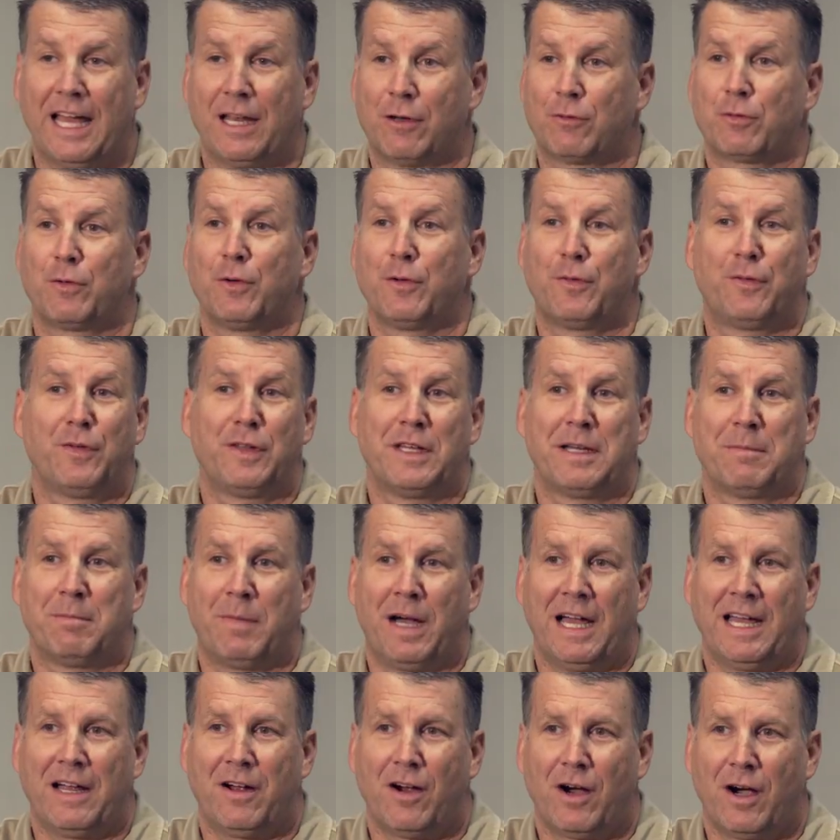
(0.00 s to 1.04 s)
And truthfully, in
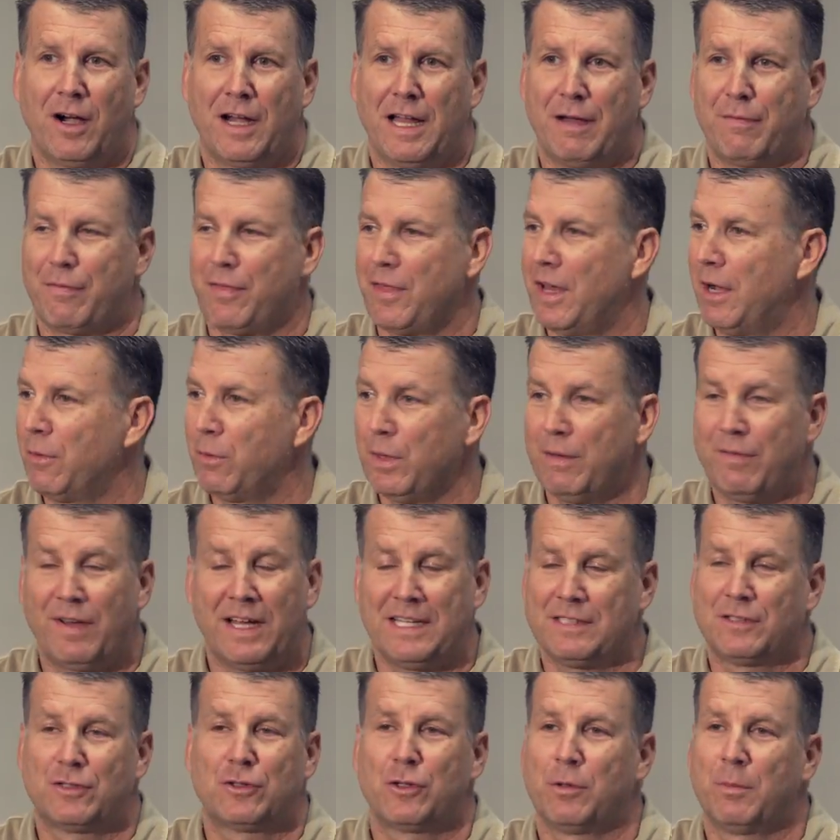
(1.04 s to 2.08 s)
my heart, I've thought we've
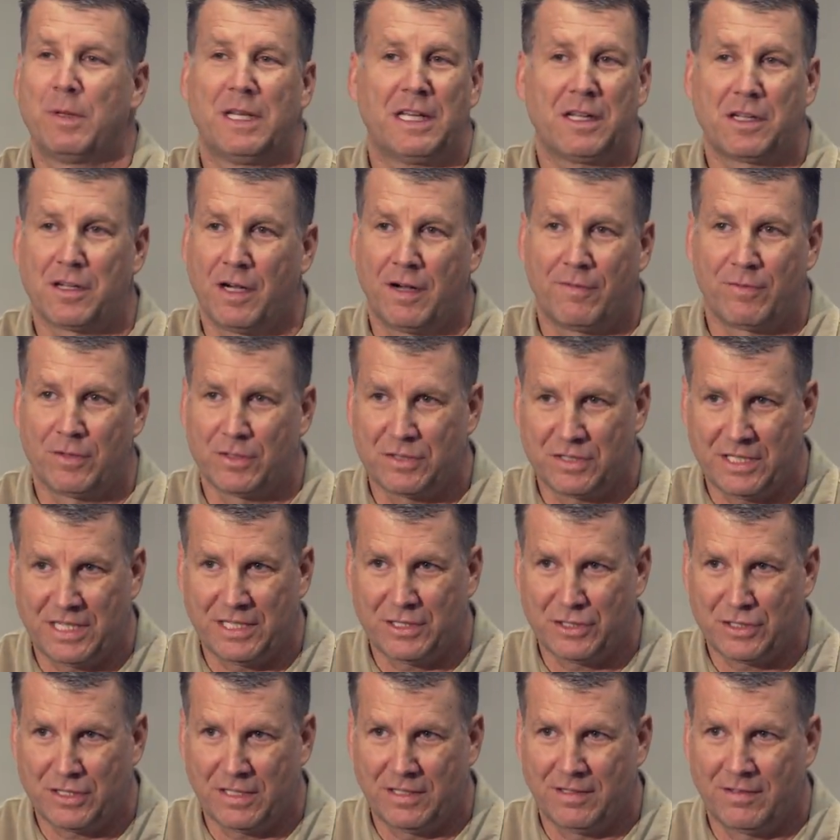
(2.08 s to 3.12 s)
had so many
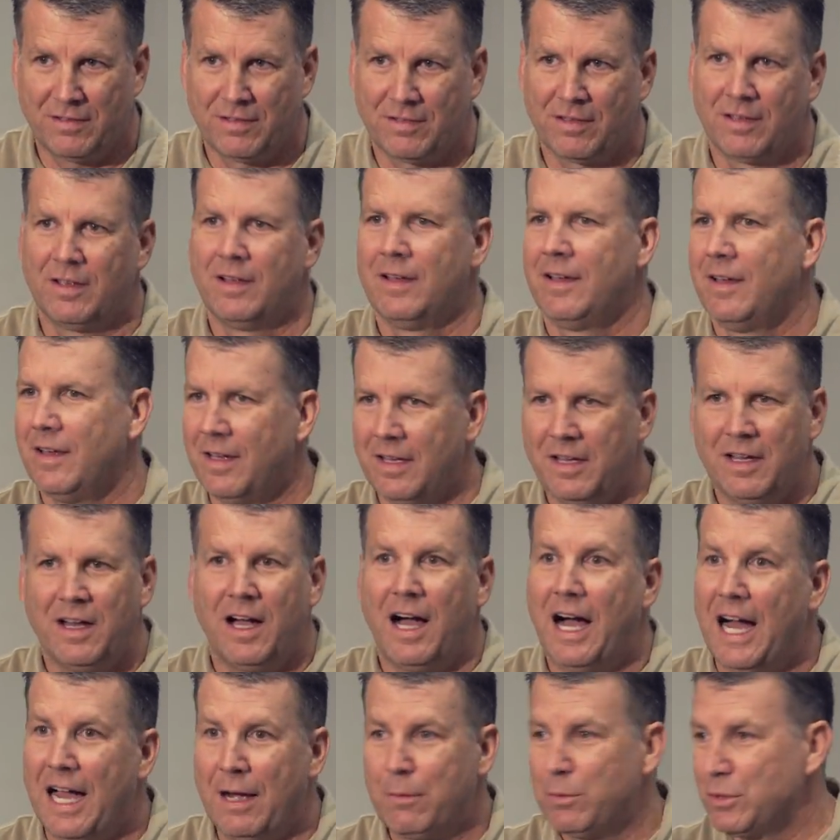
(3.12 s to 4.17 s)
conversations,
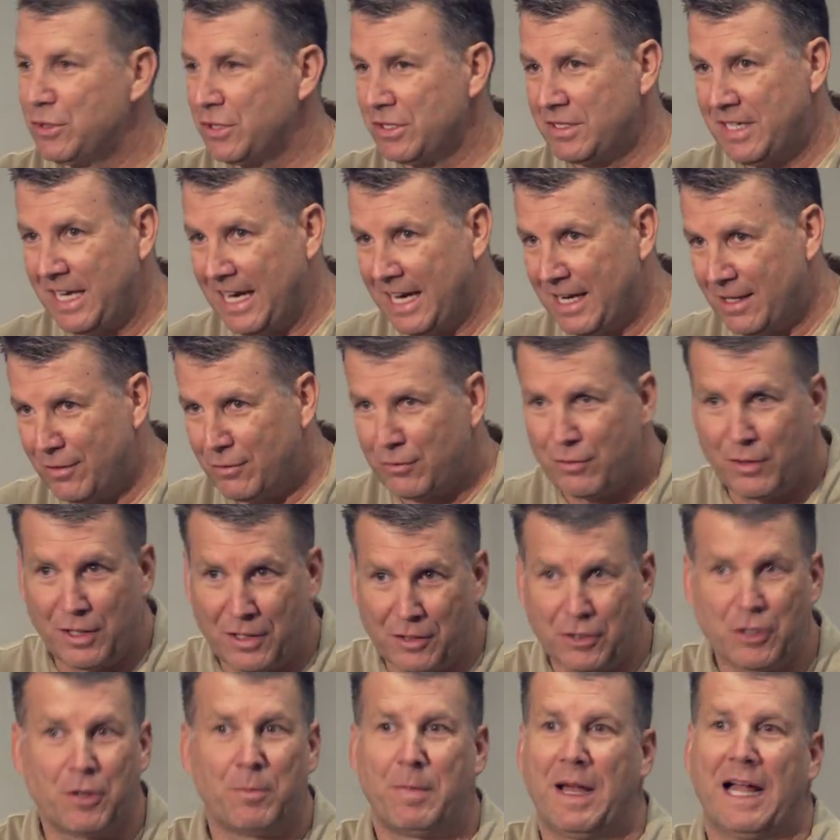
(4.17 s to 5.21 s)
I would just answer it
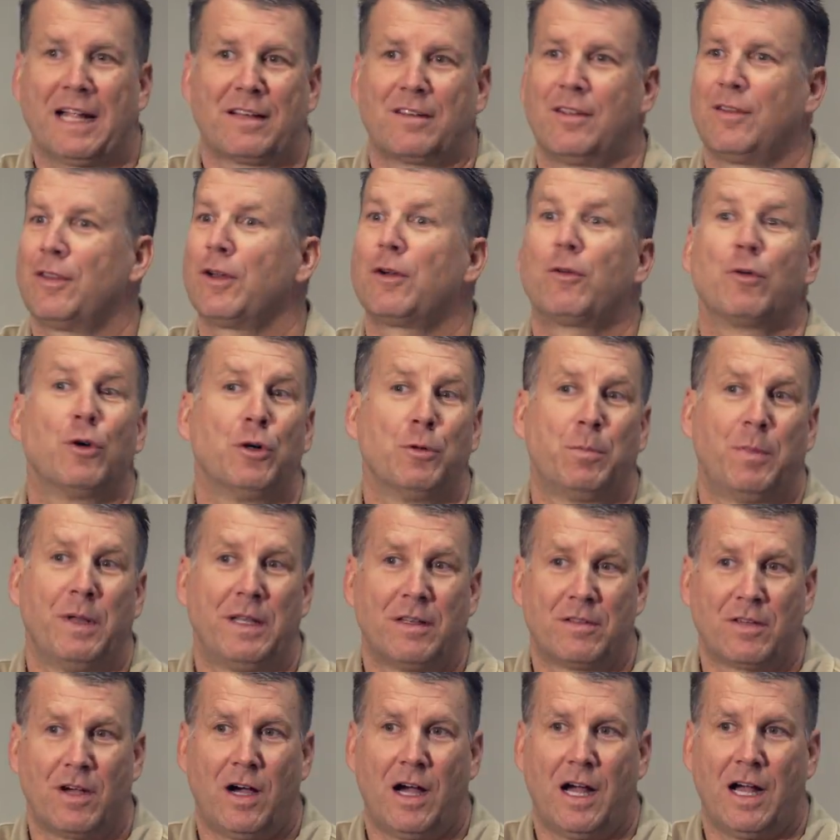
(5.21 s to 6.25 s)
and go back to the group
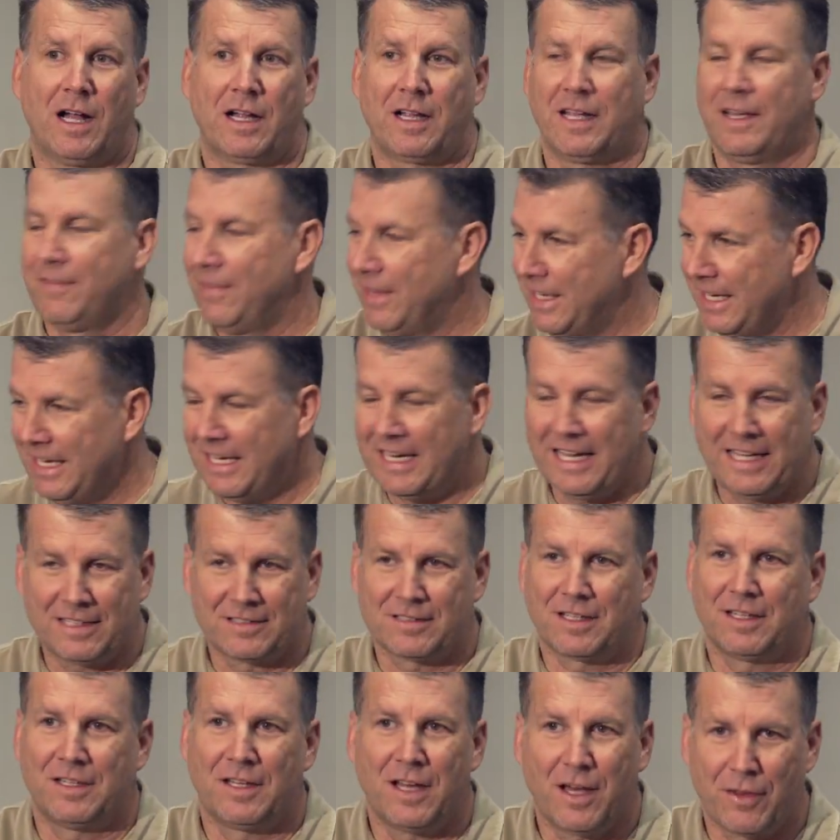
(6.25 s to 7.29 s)
and talk. And then he'd
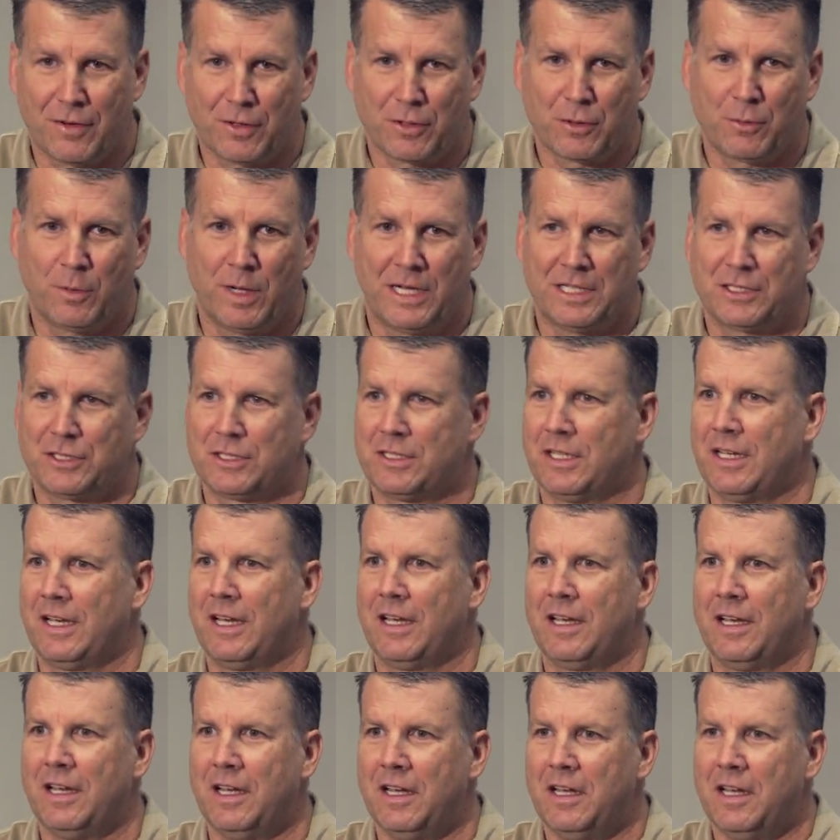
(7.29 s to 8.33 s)
ask another question,
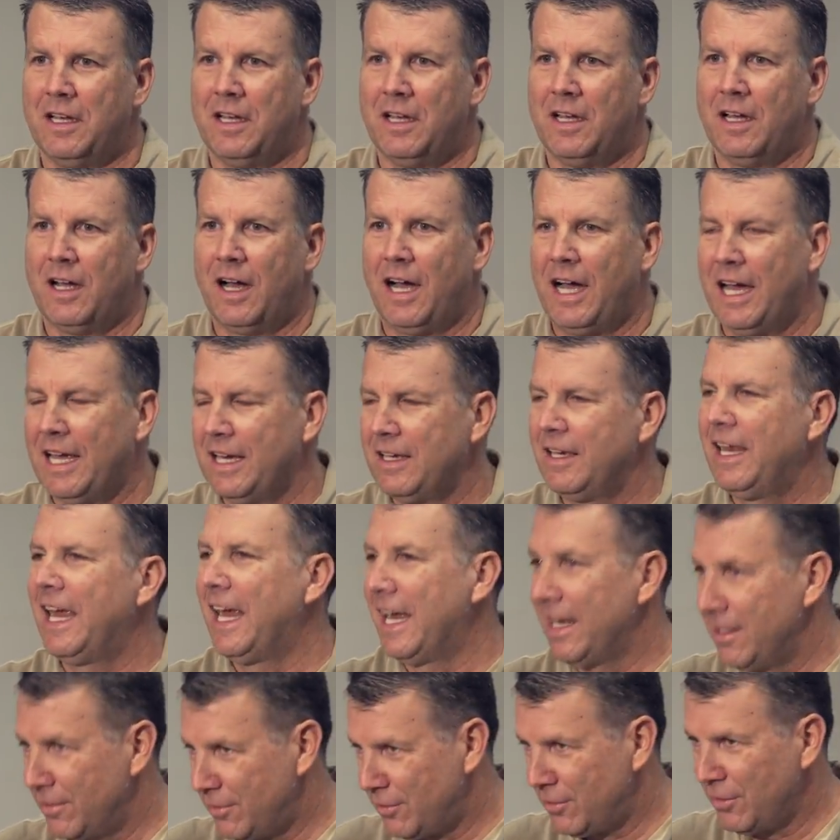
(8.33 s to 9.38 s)
and I'd
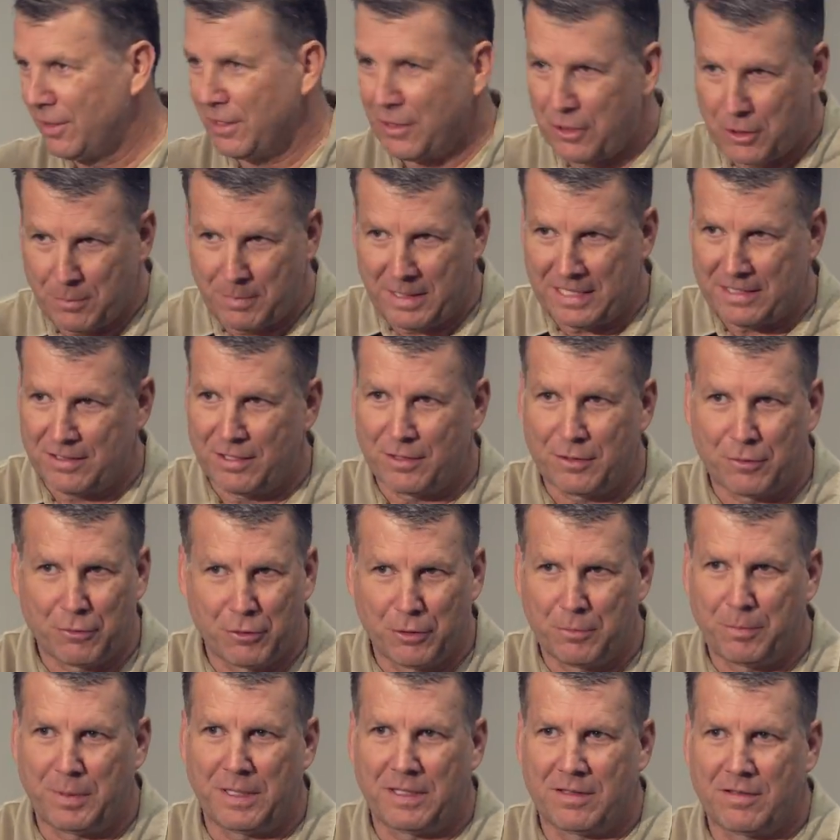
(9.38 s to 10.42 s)
answer it and go back to the
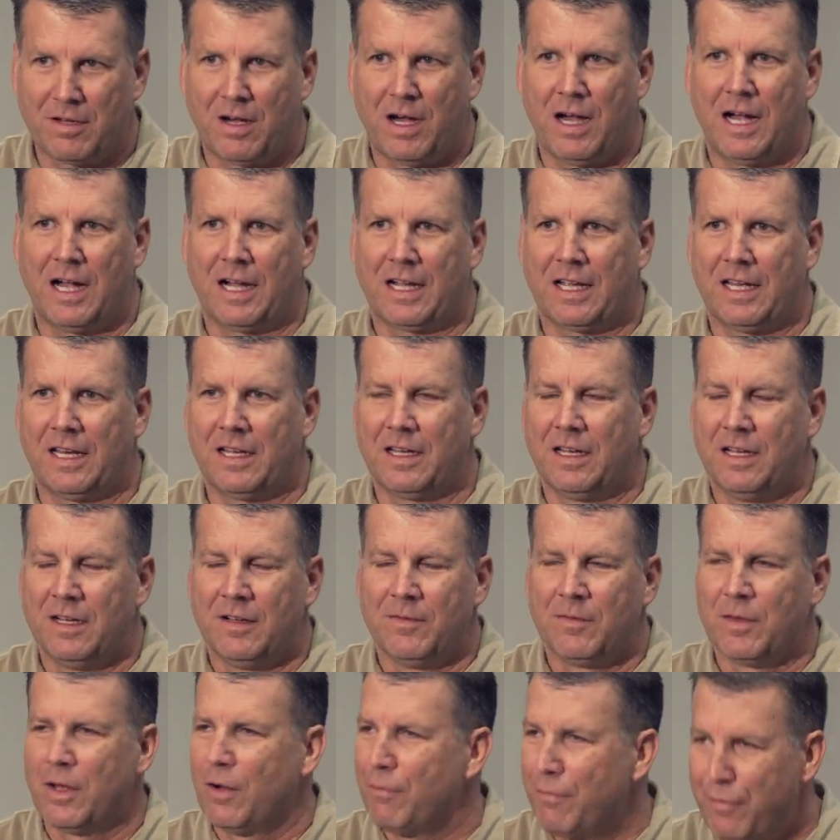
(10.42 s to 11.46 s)
group and talk. And
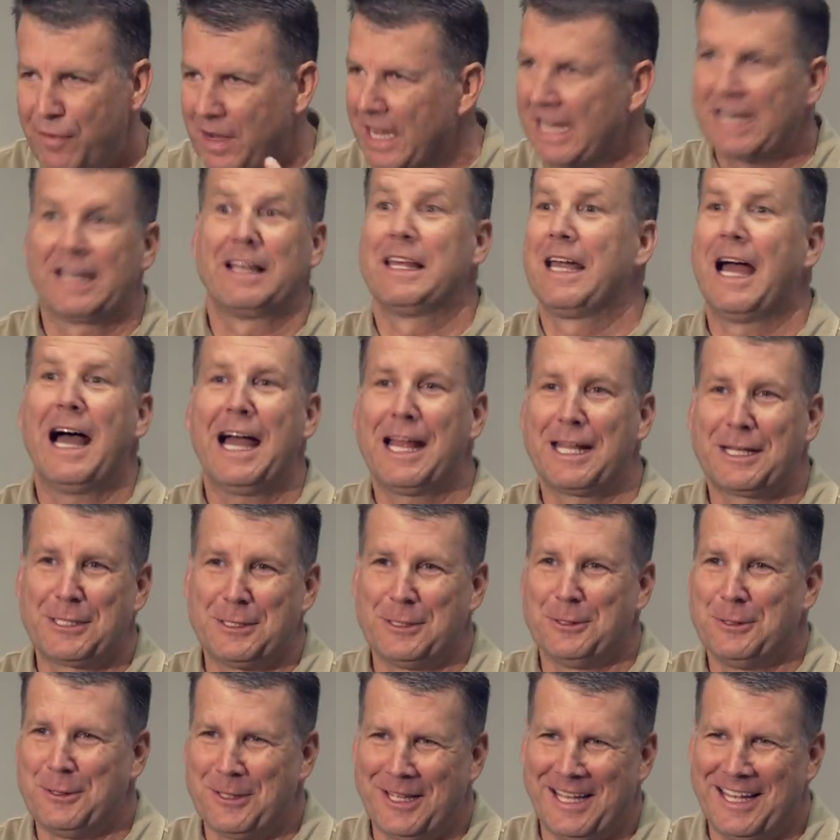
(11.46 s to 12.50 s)
finally, I
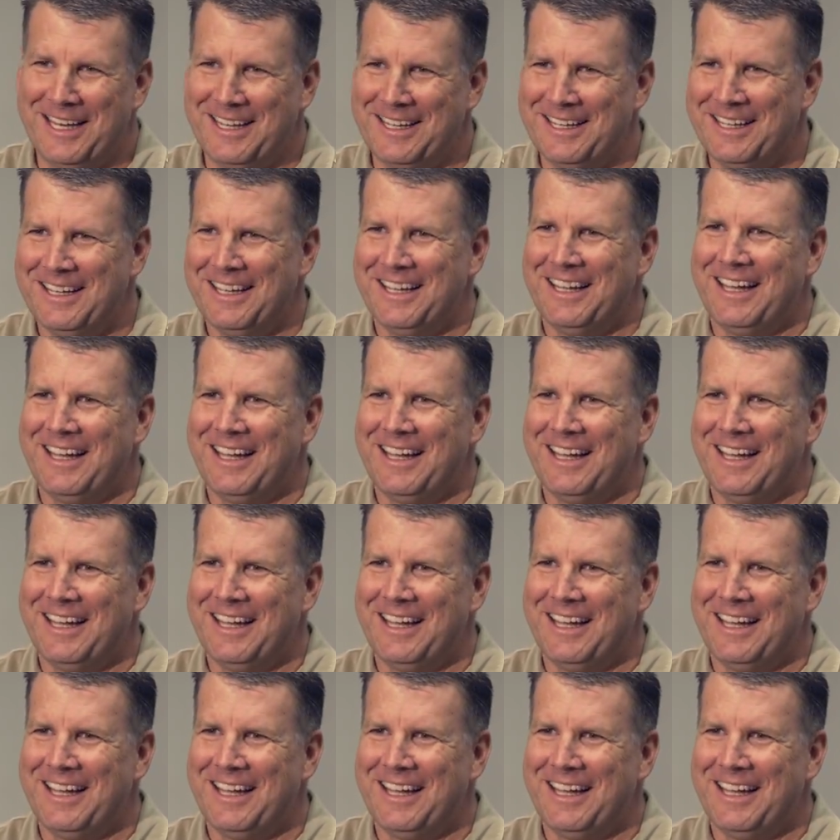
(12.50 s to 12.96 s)
clued in,